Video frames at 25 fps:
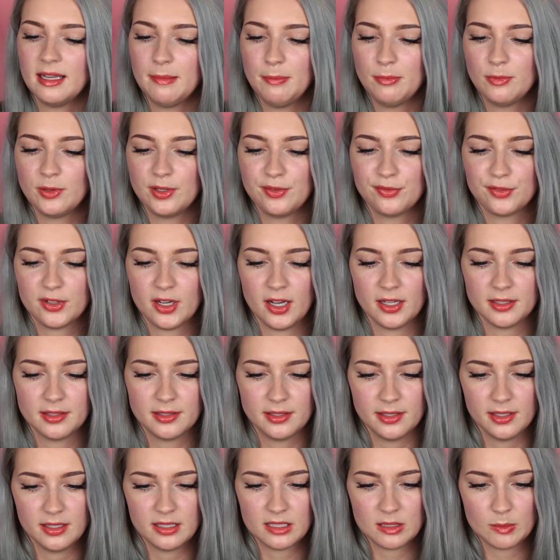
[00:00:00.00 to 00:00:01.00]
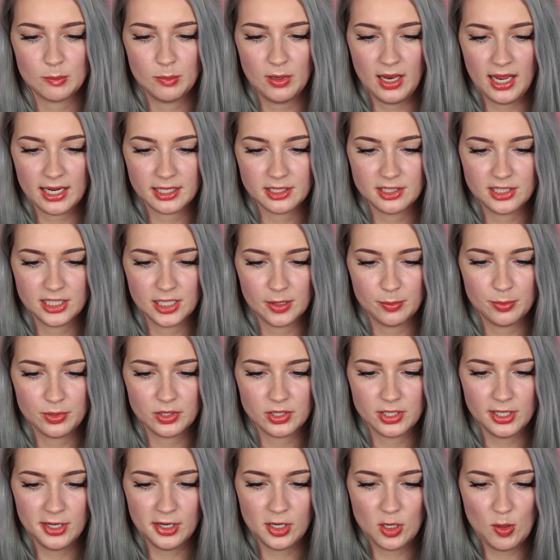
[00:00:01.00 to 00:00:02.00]
up, we've got this black chip
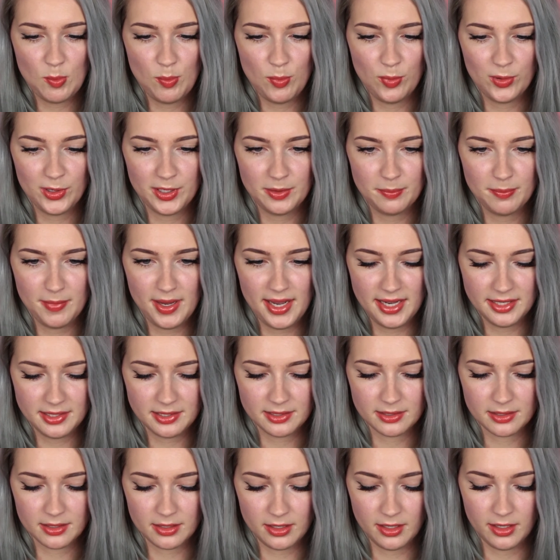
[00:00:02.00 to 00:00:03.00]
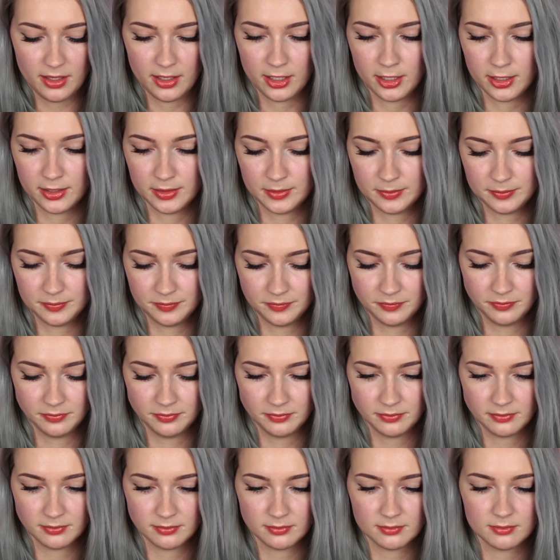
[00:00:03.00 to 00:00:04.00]
circle point mask.
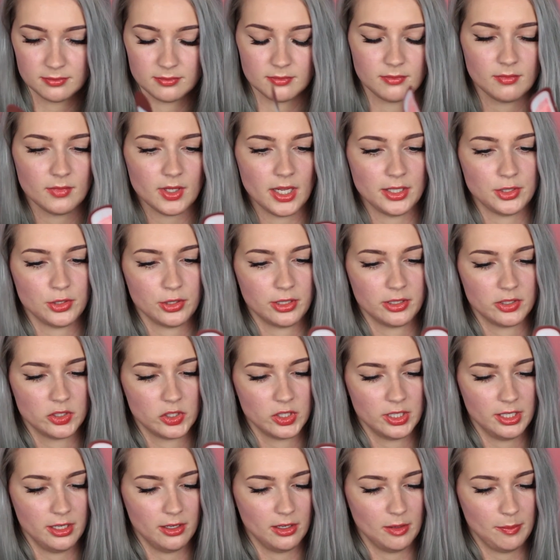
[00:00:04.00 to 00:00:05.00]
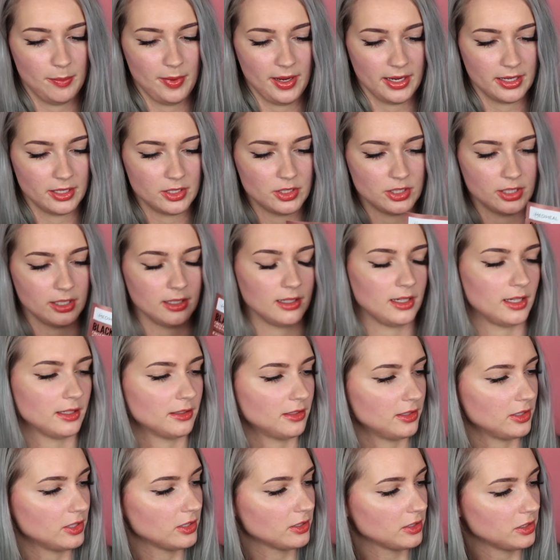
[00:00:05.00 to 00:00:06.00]
Um, as you can see on the packaging,
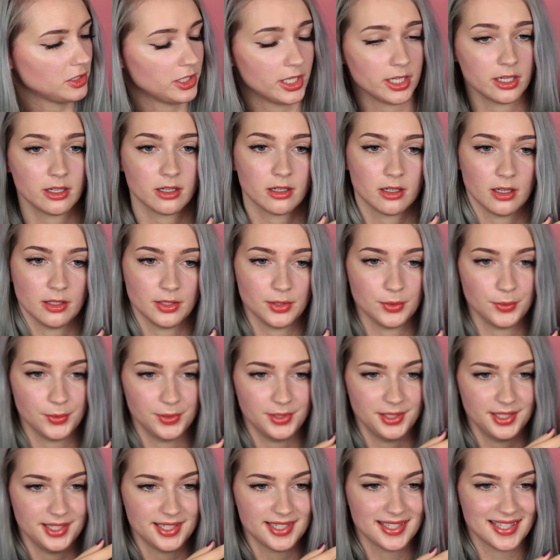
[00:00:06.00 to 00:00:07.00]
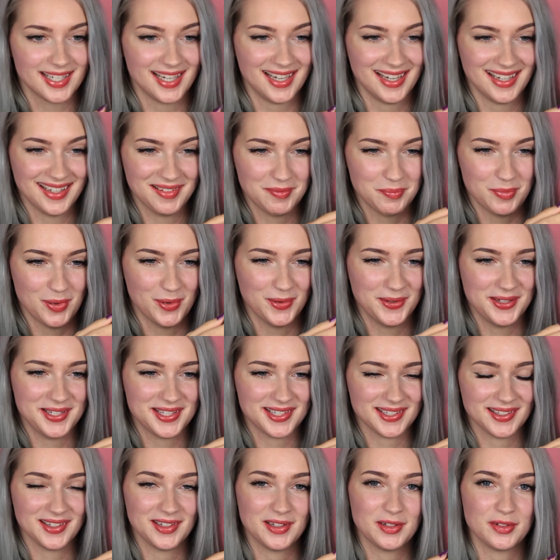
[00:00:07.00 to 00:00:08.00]
like, this chick got all these
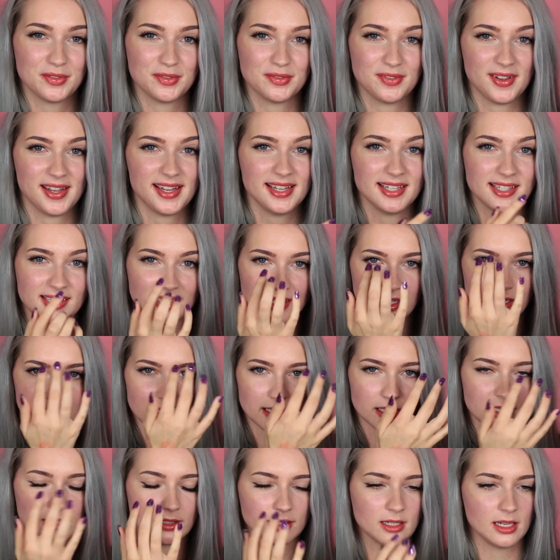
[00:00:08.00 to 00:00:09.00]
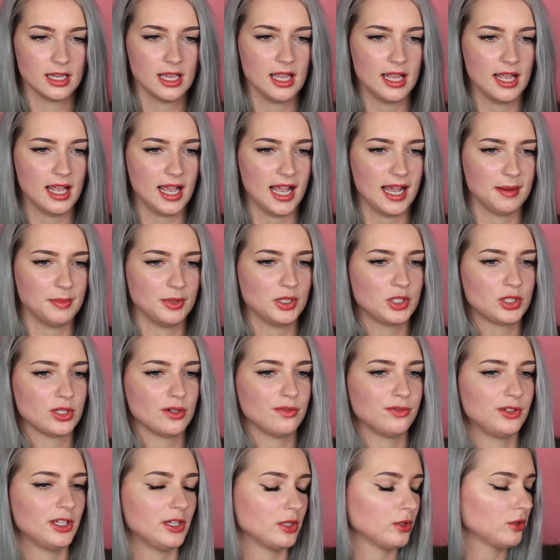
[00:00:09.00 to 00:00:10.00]
points on her face. Like, I'm not
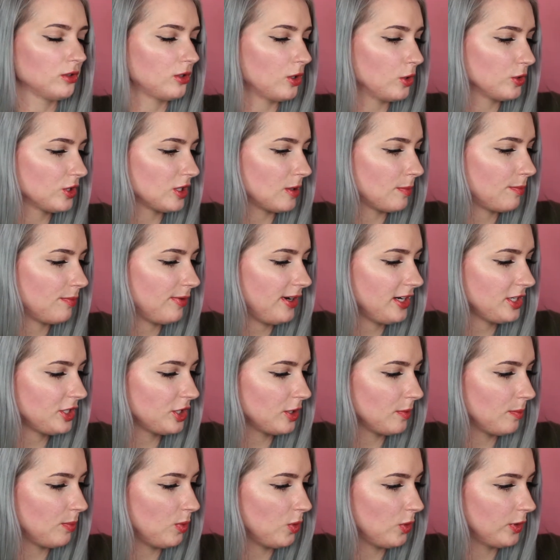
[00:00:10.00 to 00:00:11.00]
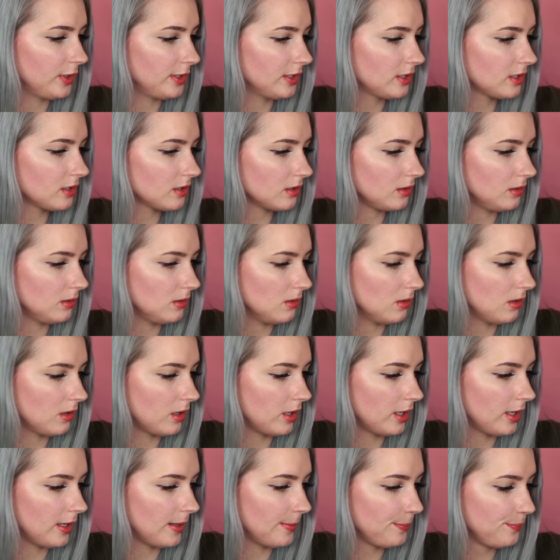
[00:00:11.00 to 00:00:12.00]
sure if they, those are pressure points
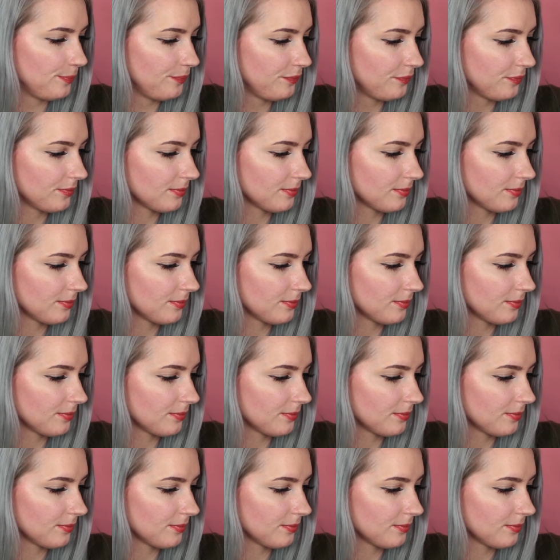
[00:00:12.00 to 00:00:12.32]
or